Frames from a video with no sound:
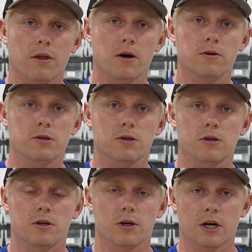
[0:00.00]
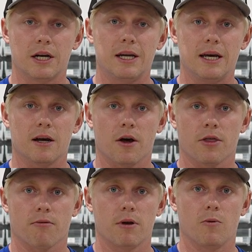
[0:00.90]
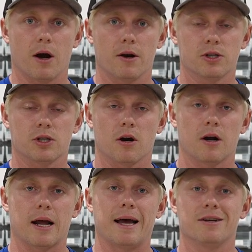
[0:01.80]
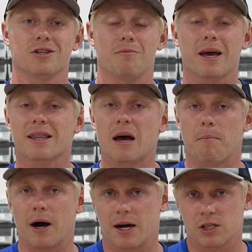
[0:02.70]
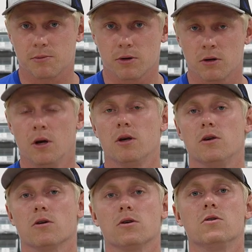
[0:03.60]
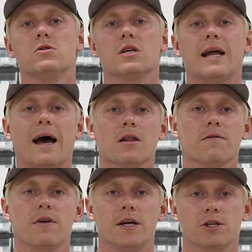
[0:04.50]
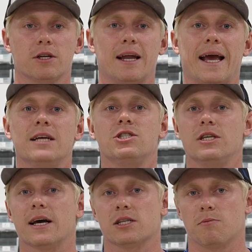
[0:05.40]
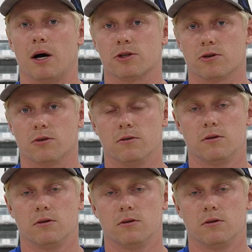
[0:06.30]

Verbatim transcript: of those, you're gonna need a three wire start. And to make that possible, you'll use an elevation AGS module.